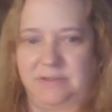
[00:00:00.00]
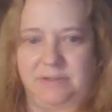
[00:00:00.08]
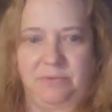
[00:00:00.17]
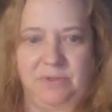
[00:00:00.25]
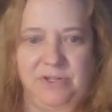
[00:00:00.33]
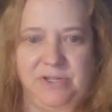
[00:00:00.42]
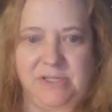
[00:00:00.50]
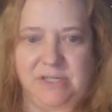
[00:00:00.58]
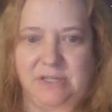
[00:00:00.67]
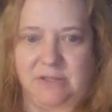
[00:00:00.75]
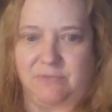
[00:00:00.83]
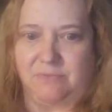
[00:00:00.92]
And we're just
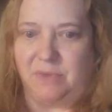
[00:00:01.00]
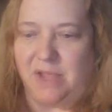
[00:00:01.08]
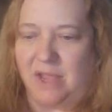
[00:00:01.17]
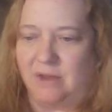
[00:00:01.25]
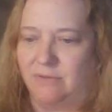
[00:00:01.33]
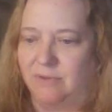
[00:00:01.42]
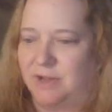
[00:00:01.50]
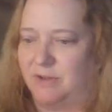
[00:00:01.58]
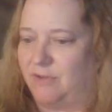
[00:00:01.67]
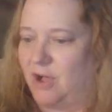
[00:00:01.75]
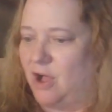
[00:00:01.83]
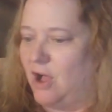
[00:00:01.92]
getting rid
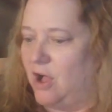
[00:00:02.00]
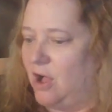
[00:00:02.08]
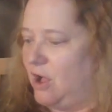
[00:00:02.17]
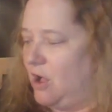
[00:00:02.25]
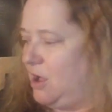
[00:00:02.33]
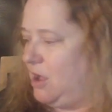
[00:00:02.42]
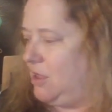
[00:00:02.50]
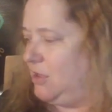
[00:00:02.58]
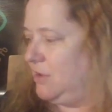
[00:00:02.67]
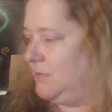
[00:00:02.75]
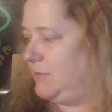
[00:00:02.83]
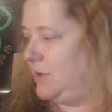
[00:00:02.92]
of
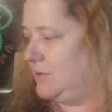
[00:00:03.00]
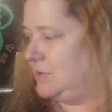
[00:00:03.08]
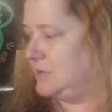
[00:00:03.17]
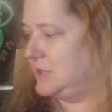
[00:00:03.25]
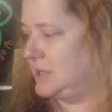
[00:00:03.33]
all of those